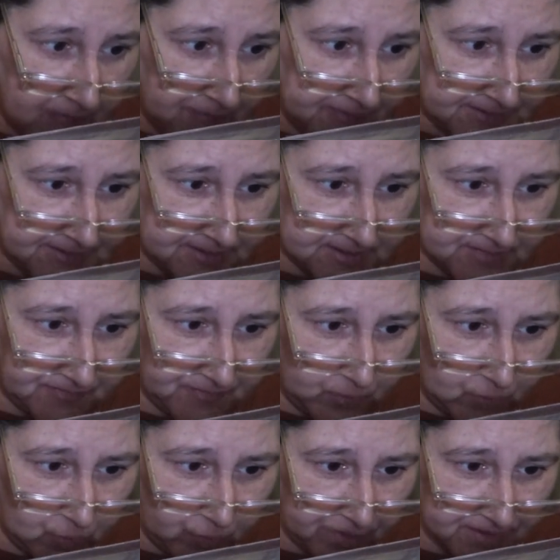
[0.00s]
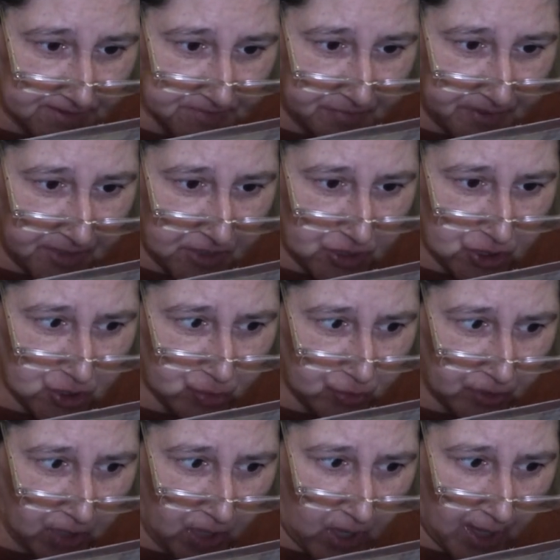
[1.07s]
This is filled with spinach,
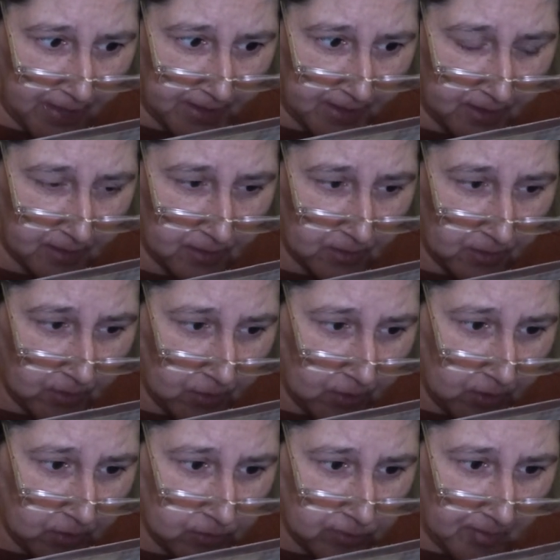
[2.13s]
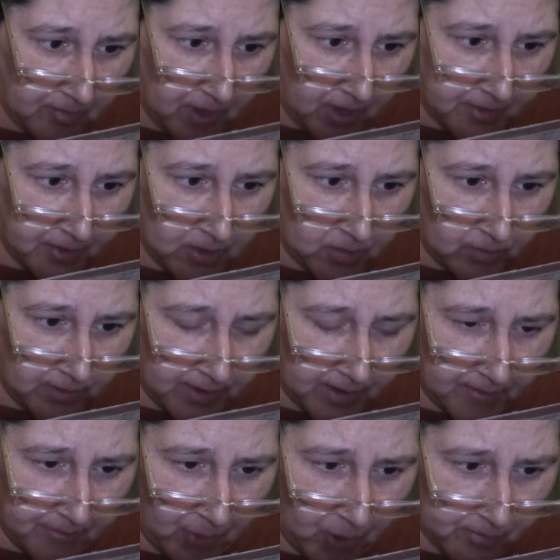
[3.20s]
ricotta, Romano,
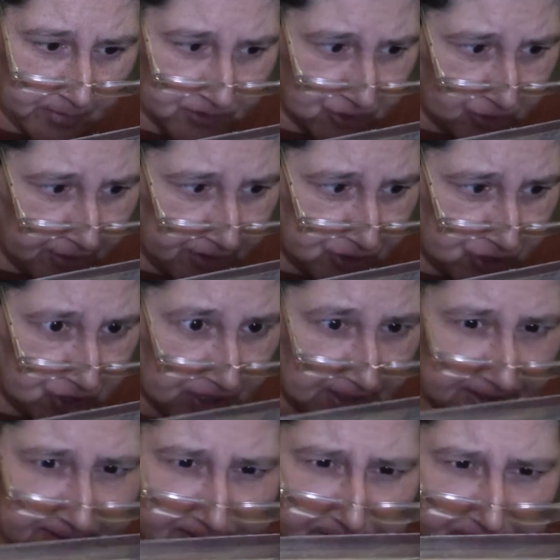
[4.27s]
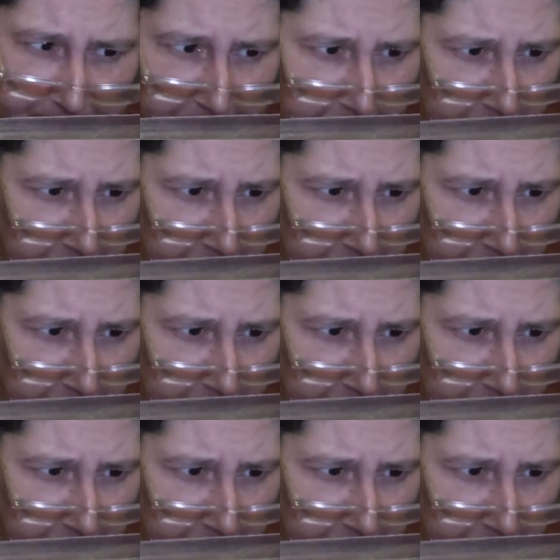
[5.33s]
and Parmesan cheese.